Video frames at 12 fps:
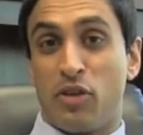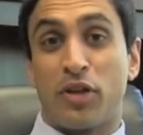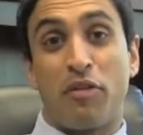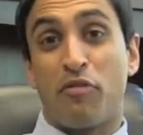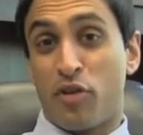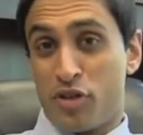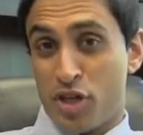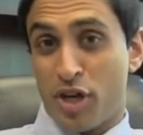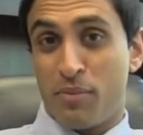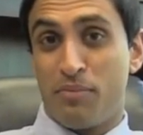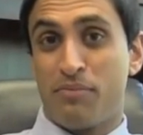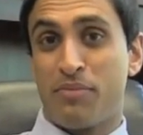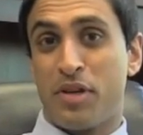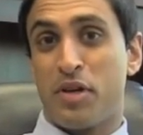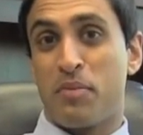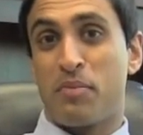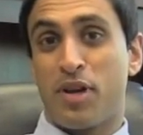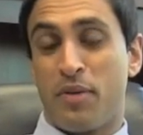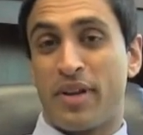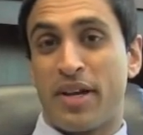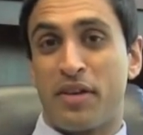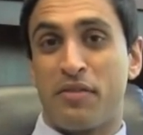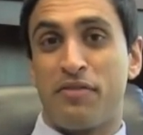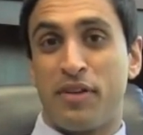looking for a job um, coming
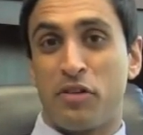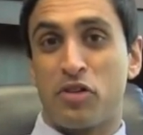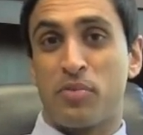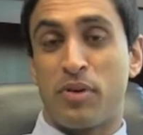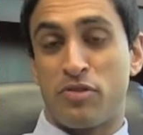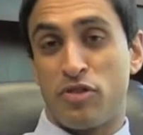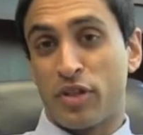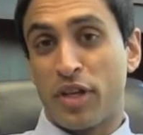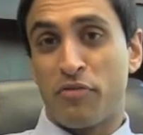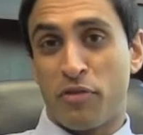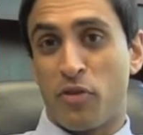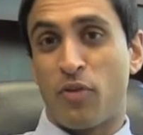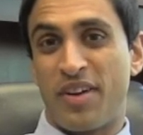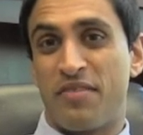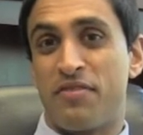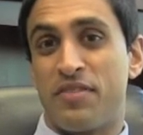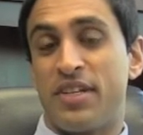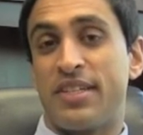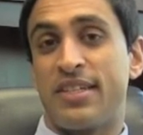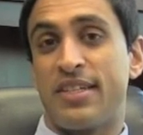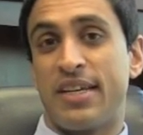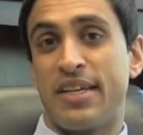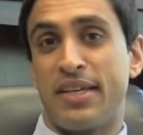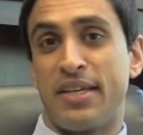out of fellowship, I was looking for the right fit,
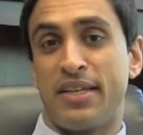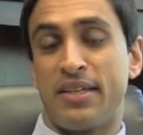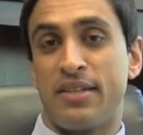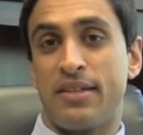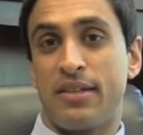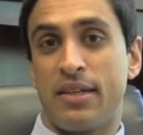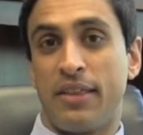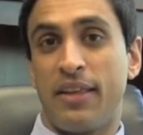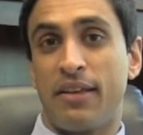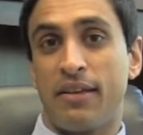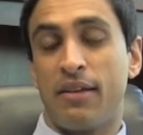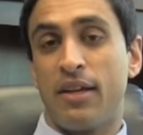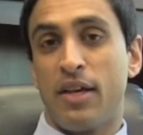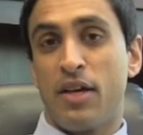and I think